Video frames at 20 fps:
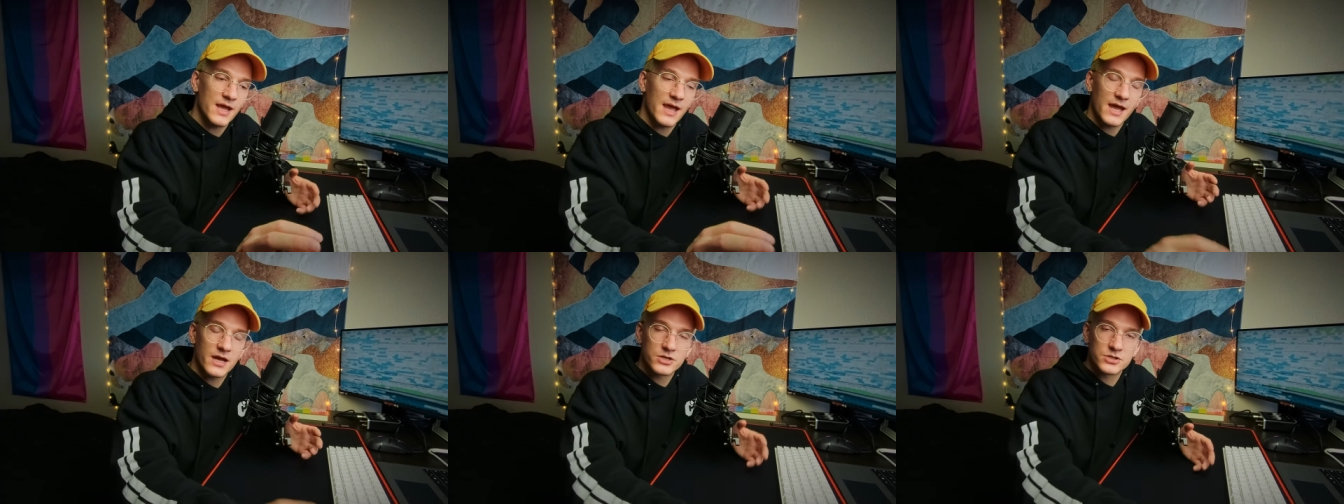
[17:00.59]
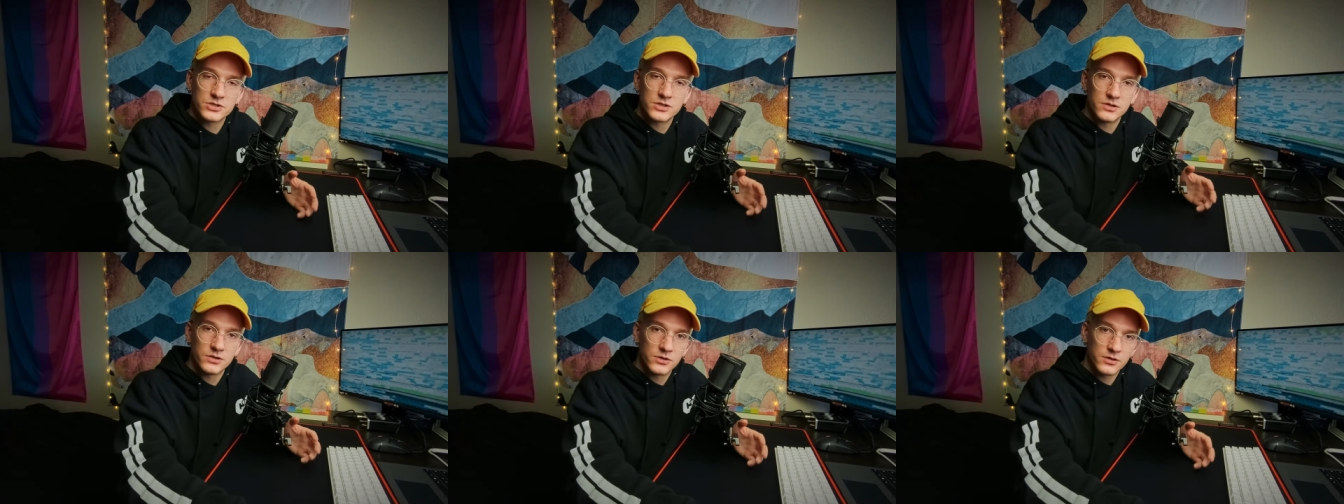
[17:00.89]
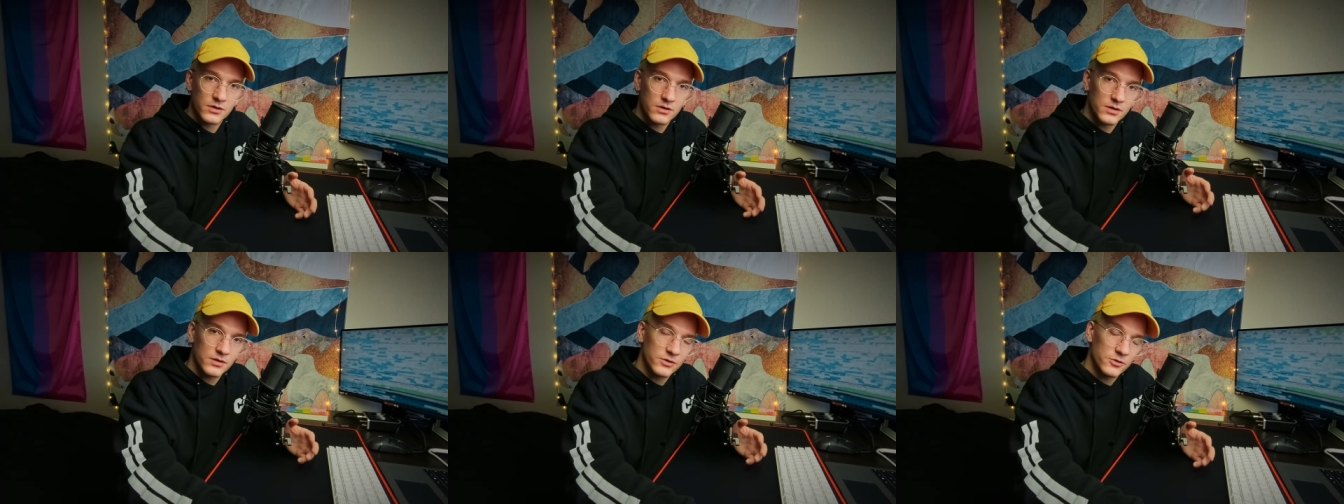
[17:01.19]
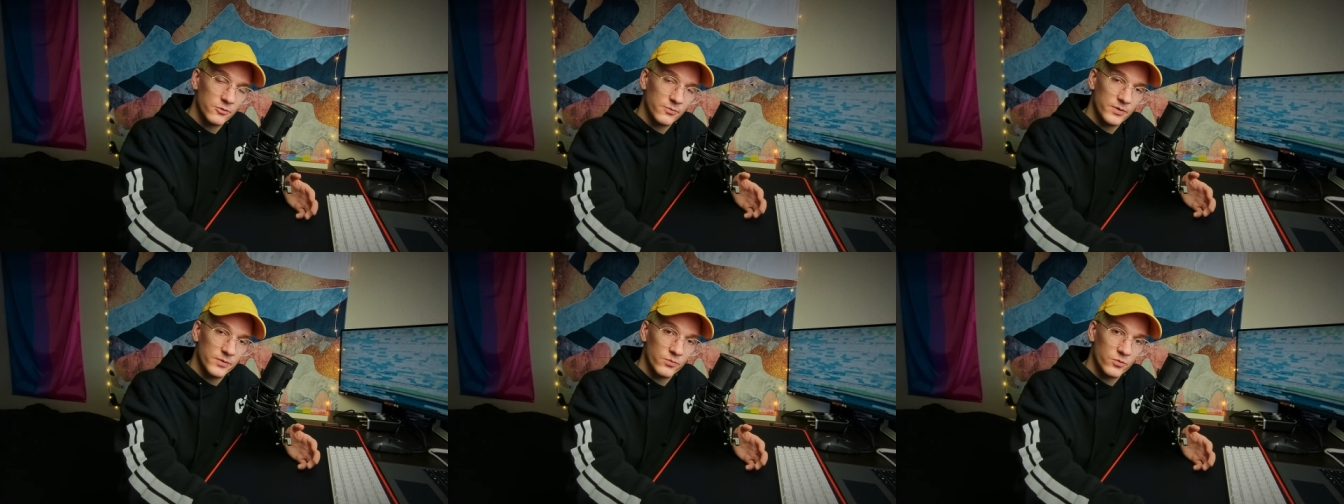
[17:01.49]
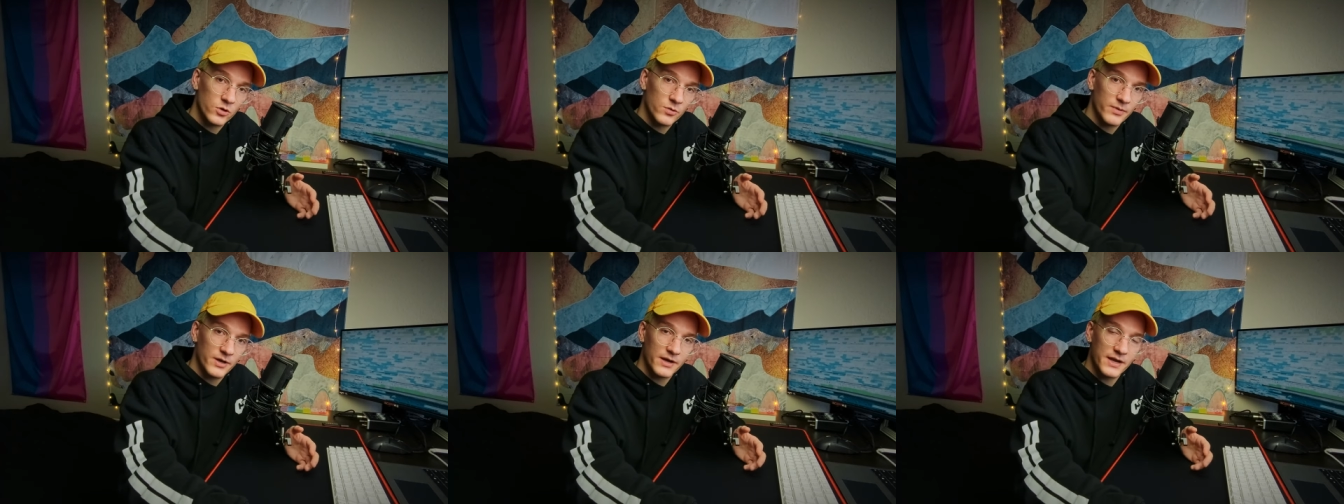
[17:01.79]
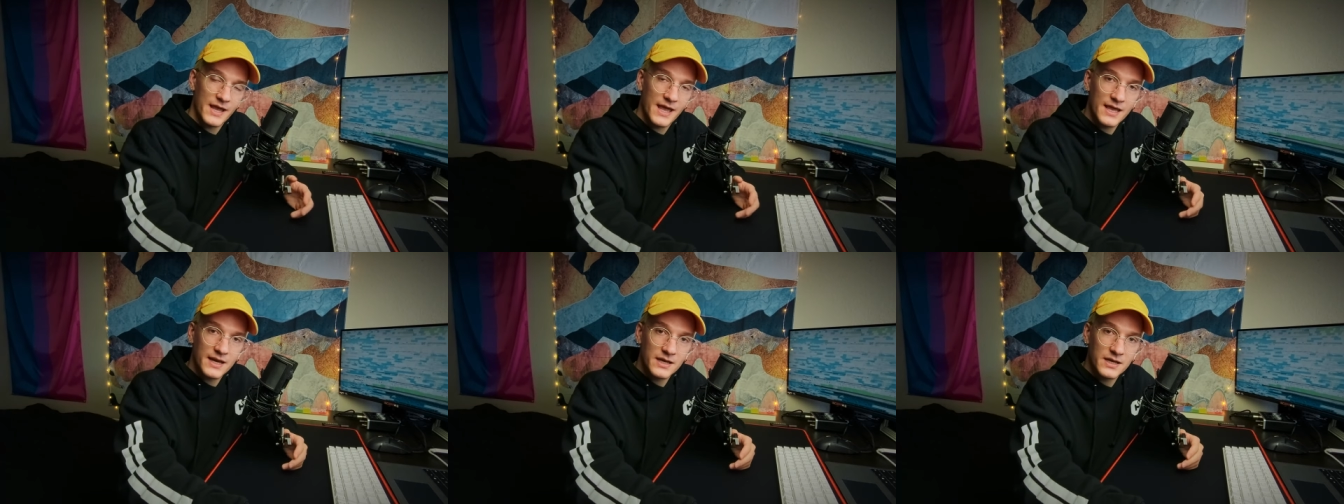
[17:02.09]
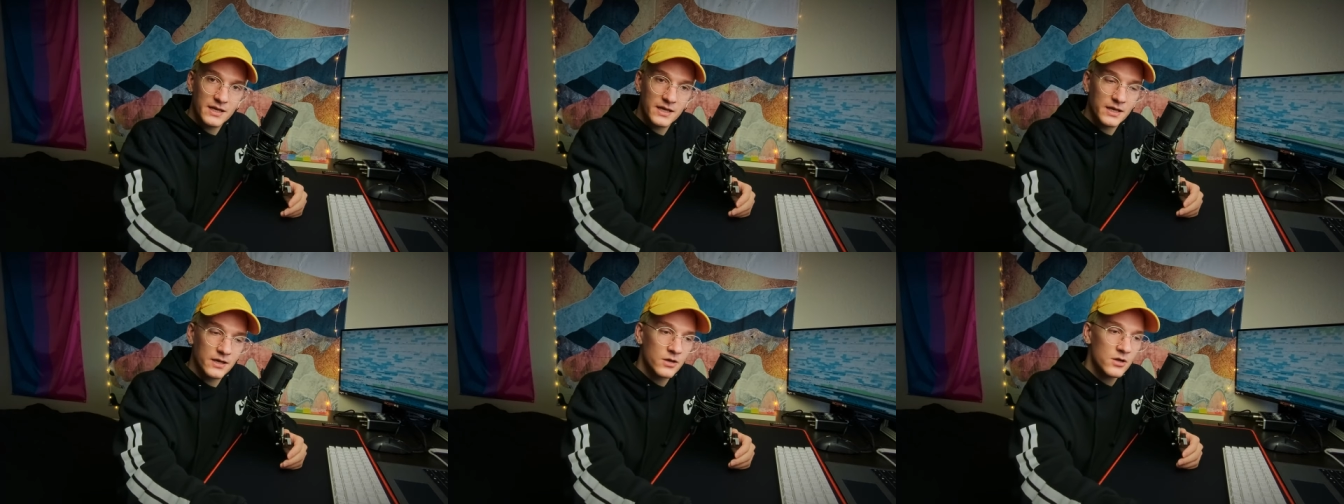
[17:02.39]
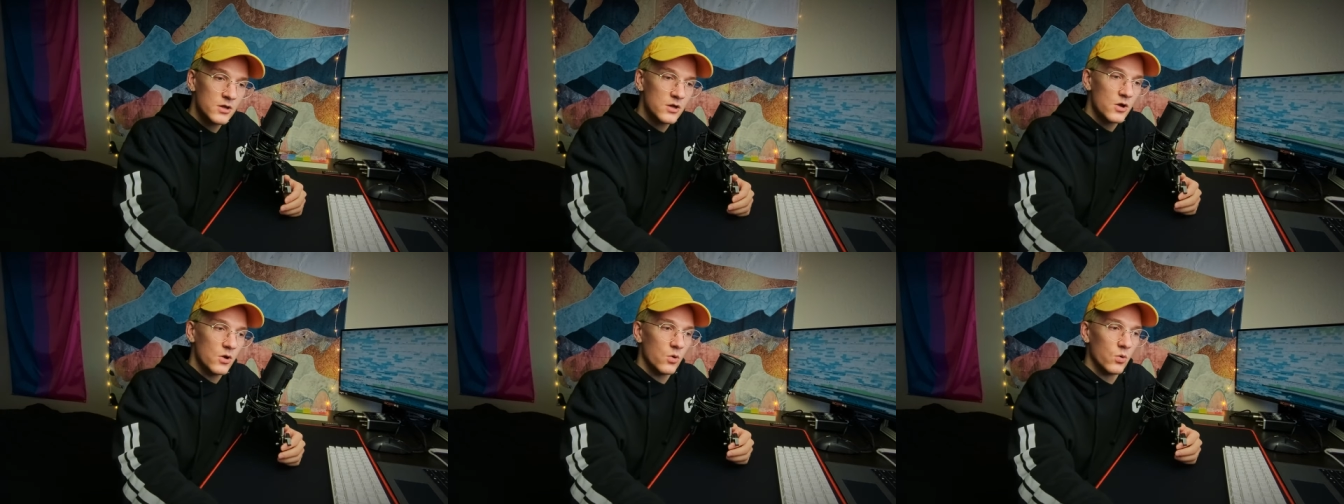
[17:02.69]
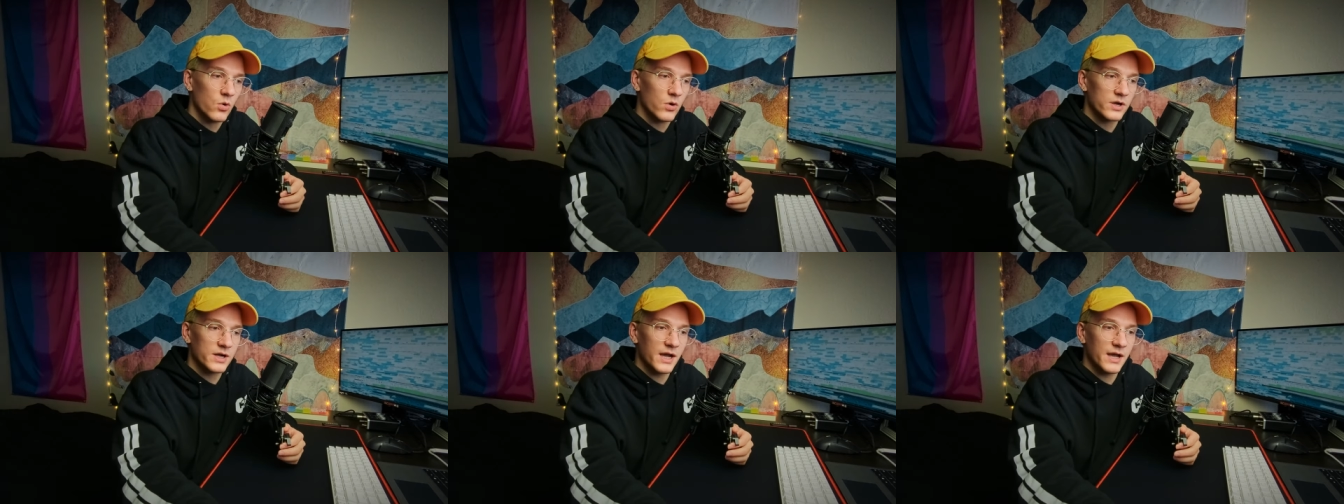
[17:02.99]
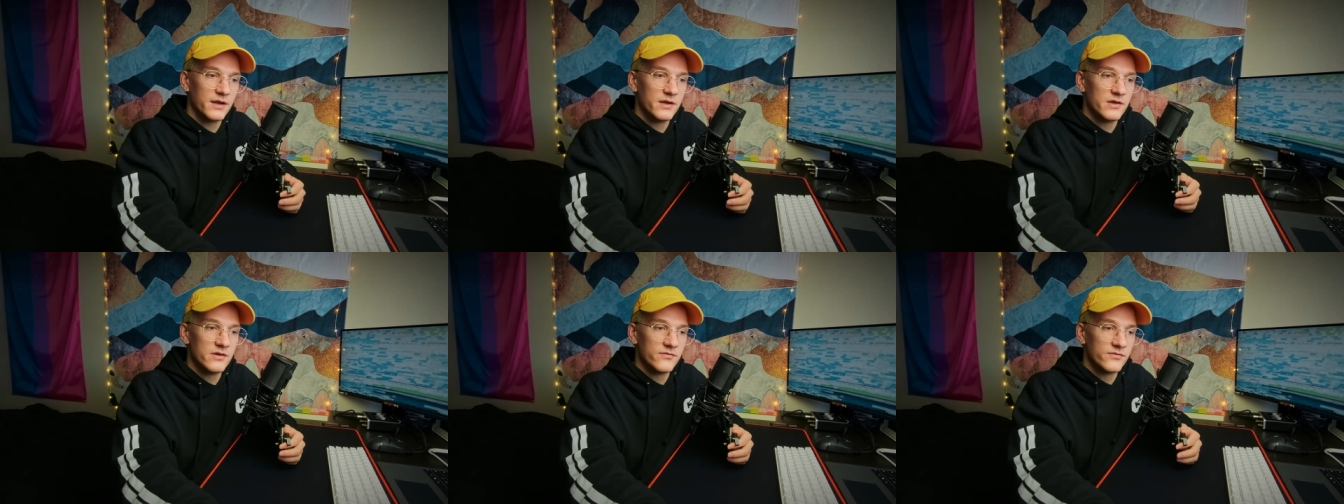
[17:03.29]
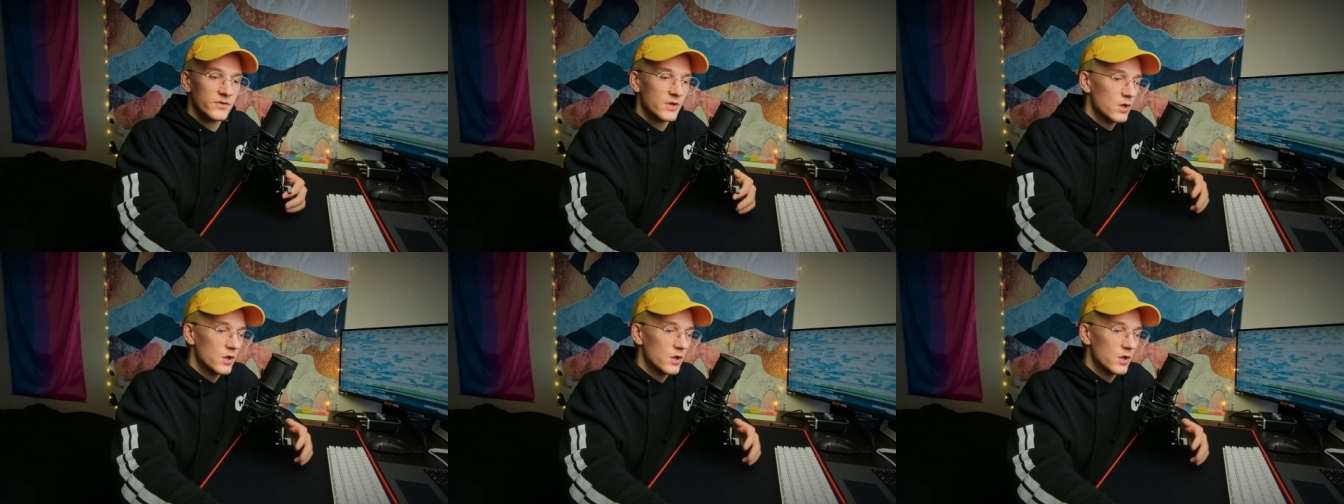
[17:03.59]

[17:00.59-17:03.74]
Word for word: to actually learn a little bit more about editing or kind of